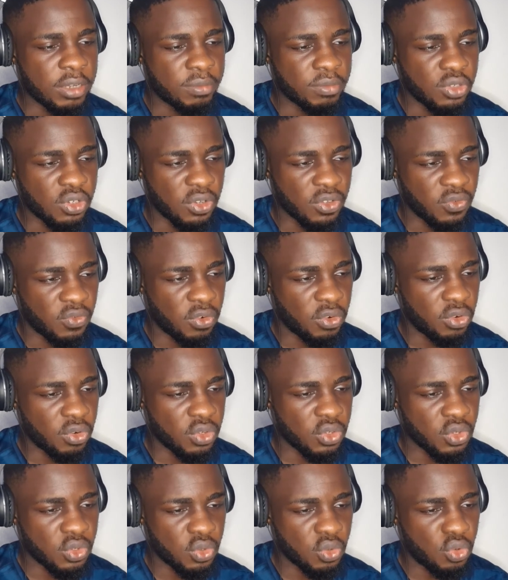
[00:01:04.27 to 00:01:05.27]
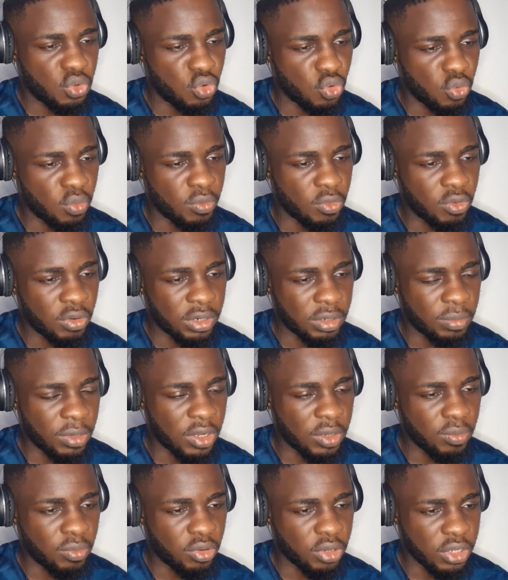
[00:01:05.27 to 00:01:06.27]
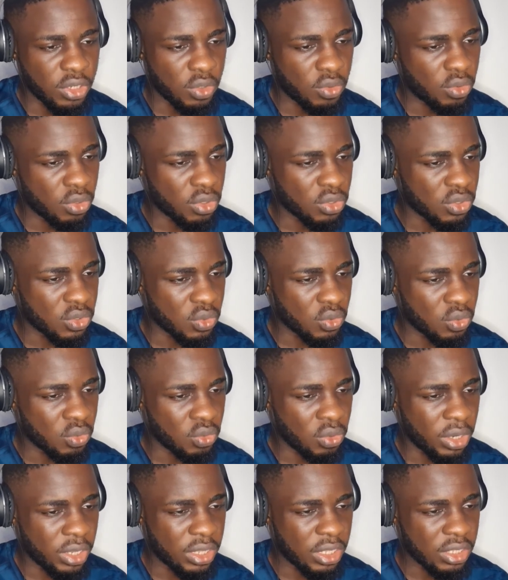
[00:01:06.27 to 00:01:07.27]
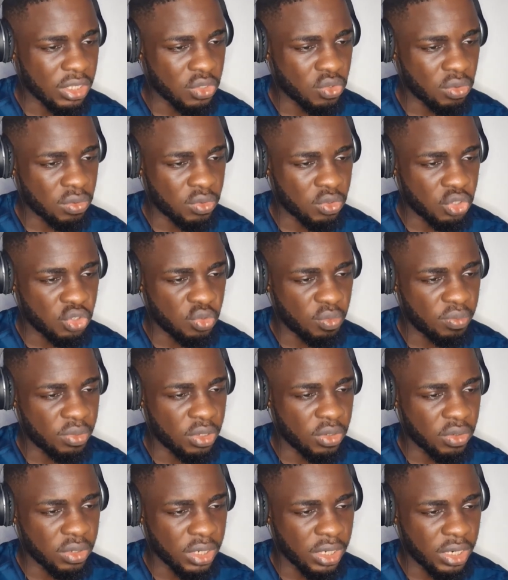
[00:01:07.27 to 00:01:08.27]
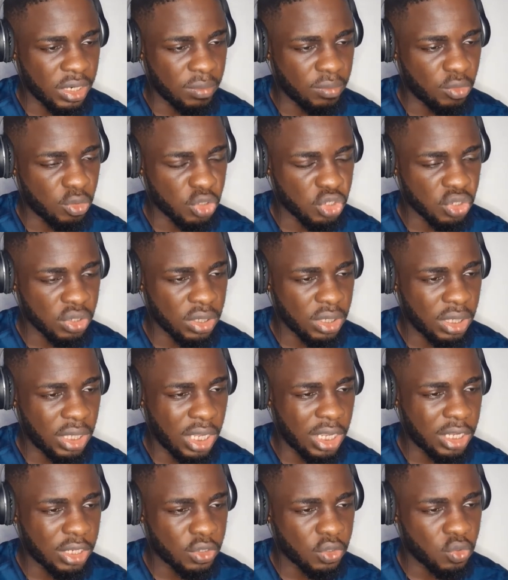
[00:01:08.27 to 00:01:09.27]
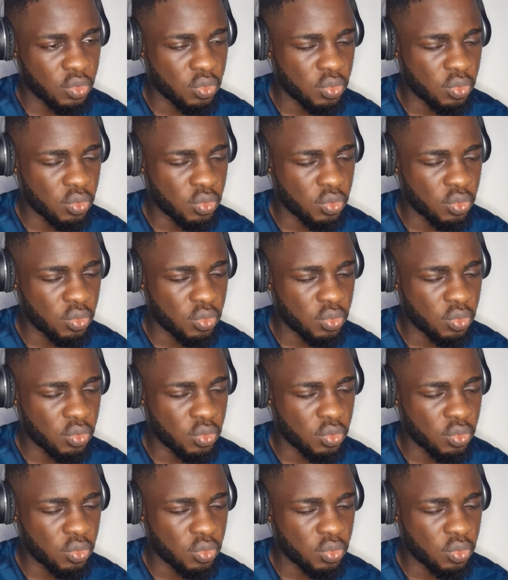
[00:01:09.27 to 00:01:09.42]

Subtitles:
just for us to know more about Bakura. So I think this one should be on an emotional angle.